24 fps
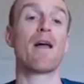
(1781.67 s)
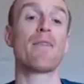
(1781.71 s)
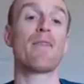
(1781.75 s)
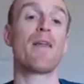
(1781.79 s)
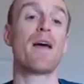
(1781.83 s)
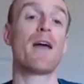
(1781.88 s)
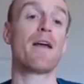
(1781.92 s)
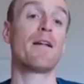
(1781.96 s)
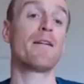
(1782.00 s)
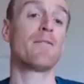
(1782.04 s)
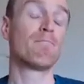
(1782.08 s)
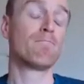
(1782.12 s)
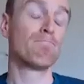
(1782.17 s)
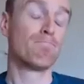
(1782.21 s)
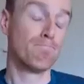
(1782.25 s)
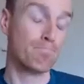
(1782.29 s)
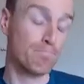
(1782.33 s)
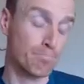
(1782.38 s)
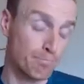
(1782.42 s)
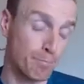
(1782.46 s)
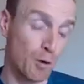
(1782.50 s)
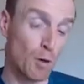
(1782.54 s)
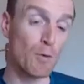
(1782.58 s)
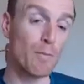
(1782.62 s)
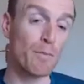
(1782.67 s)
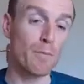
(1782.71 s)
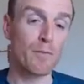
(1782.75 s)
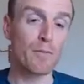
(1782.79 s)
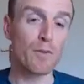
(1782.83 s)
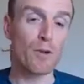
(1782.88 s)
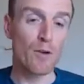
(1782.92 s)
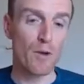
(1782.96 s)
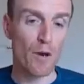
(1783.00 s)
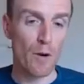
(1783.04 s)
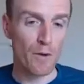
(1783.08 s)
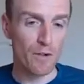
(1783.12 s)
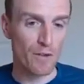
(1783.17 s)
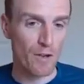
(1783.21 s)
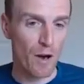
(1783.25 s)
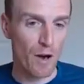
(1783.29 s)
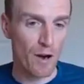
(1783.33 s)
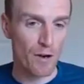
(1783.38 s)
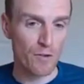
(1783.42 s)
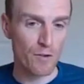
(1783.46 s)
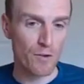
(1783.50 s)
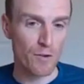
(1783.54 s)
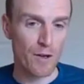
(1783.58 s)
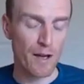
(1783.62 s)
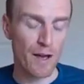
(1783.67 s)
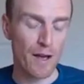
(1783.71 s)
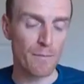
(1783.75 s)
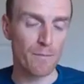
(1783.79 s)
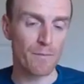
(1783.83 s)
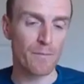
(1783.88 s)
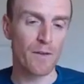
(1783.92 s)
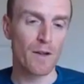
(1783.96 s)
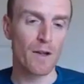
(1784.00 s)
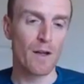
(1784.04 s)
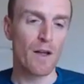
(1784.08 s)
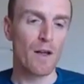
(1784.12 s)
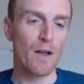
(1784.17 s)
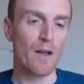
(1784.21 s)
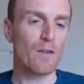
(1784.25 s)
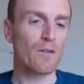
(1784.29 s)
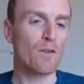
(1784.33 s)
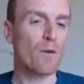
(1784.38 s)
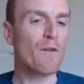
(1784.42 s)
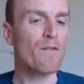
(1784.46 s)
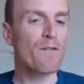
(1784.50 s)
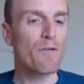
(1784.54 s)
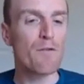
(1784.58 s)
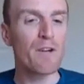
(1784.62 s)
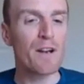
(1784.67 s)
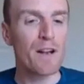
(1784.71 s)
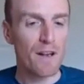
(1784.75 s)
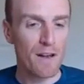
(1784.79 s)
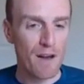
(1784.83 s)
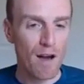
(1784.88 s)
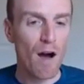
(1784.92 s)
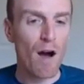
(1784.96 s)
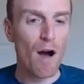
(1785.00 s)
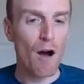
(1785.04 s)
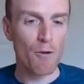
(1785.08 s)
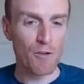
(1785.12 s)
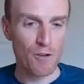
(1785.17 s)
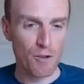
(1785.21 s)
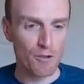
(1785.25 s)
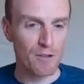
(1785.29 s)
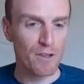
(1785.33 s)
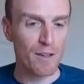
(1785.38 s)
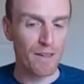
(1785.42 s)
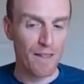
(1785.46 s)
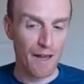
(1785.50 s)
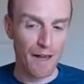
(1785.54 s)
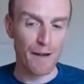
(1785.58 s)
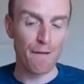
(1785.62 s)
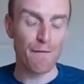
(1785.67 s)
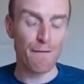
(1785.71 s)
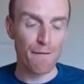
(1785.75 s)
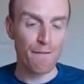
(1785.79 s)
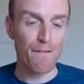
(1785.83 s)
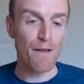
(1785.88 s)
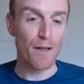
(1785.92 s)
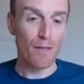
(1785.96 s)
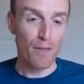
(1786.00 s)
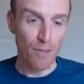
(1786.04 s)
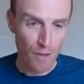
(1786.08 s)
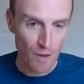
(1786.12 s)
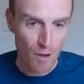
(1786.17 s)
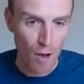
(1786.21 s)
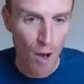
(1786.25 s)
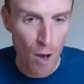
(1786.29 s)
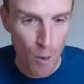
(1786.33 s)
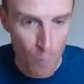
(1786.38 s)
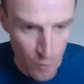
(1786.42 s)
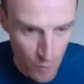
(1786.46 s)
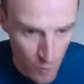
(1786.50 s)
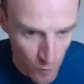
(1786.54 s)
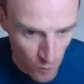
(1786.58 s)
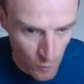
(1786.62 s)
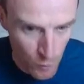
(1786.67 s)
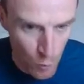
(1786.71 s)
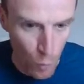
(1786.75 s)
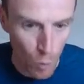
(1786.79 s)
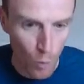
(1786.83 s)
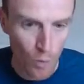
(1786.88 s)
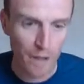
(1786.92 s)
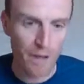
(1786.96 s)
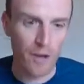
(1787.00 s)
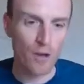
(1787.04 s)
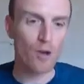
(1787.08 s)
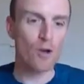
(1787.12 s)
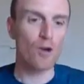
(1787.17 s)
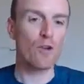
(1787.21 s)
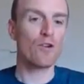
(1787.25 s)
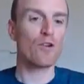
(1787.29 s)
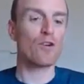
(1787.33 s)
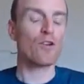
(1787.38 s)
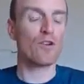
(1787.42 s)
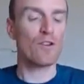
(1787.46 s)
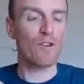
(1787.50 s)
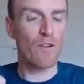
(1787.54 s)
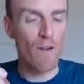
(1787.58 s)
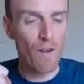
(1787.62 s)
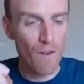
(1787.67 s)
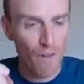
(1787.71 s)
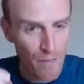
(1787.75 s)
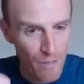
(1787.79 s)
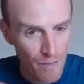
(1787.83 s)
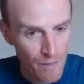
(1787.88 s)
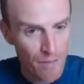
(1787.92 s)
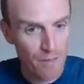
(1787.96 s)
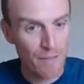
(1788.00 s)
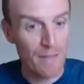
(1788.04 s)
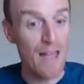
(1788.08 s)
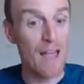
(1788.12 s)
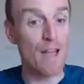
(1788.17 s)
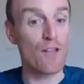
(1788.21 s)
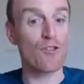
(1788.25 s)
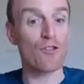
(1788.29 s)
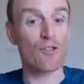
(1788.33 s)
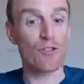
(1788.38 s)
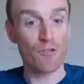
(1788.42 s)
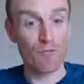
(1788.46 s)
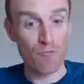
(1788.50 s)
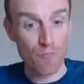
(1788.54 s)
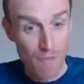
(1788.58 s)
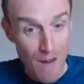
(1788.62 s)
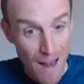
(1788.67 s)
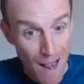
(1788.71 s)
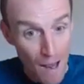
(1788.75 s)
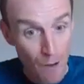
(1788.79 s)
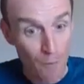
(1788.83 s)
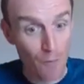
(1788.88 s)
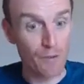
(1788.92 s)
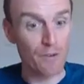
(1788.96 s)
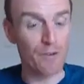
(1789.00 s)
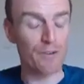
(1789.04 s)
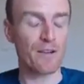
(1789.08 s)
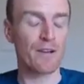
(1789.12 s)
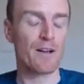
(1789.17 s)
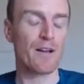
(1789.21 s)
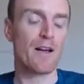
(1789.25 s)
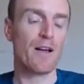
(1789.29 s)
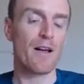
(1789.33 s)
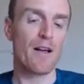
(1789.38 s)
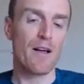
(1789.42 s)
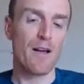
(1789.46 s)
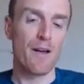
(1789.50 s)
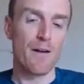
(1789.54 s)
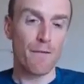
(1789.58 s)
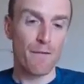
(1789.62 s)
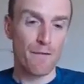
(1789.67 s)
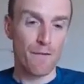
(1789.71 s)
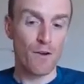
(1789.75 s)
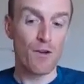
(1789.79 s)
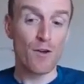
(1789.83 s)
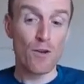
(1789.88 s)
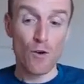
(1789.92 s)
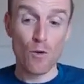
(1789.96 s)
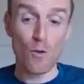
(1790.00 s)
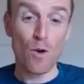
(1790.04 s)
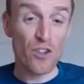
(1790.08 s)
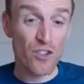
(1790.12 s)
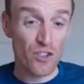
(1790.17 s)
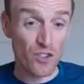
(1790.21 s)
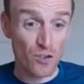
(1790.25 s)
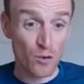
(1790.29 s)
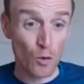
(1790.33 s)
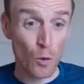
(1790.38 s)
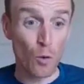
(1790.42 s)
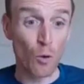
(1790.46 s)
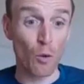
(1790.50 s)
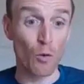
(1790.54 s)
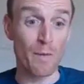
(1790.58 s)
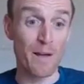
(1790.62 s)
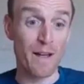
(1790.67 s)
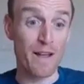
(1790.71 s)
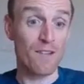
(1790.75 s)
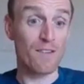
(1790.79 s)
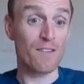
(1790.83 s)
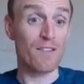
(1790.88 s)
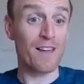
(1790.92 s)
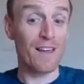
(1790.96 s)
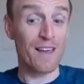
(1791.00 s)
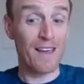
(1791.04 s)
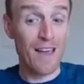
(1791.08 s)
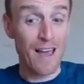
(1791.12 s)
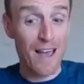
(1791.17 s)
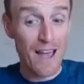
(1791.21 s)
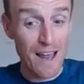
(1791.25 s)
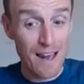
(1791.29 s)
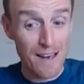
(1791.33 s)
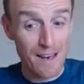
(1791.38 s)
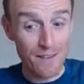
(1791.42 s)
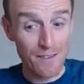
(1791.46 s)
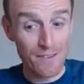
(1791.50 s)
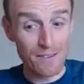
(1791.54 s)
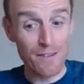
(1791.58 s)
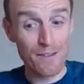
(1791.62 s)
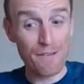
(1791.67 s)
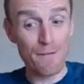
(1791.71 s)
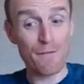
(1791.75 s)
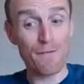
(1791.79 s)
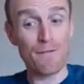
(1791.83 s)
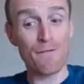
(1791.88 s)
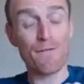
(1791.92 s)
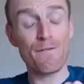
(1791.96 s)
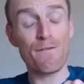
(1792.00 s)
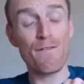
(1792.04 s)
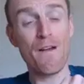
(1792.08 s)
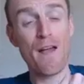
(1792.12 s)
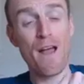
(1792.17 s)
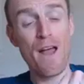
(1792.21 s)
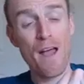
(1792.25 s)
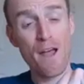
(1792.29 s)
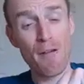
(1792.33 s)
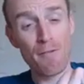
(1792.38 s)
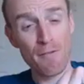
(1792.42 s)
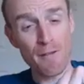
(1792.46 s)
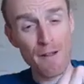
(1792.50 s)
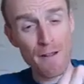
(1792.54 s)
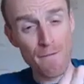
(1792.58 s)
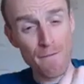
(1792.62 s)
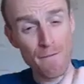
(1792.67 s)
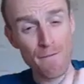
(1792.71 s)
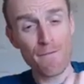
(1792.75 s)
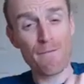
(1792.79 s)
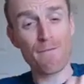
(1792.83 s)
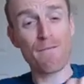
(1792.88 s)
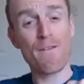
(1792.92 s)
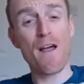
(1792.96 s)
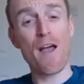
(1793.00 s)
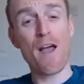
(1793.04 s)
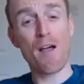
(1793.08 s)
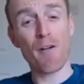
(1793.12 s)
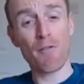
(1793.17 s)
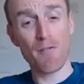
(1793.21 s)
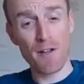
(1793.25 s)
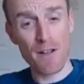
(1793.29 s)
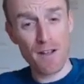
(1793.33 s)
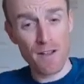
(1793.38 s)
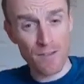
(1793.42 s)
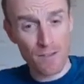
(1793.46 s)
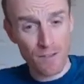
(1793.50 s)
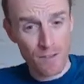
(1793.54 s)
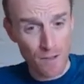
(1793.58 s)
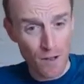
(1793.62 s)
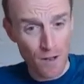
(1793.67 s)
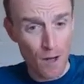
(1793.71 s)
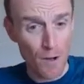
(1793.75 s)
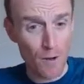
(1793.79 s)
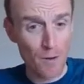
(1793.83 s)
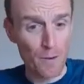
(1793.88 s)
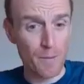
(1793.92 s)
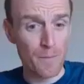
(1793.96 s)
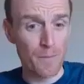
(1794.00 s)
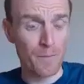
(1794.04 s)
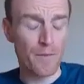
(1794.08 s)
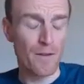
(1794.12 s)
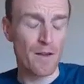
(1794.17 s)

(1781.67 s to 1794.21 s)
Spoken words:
And then, boom, you go as hard as you can. So if you're in a car and you did that in fifth, the car would stall. It couldn't turn the engine around. for you, a stall means the cadence is very, very slow.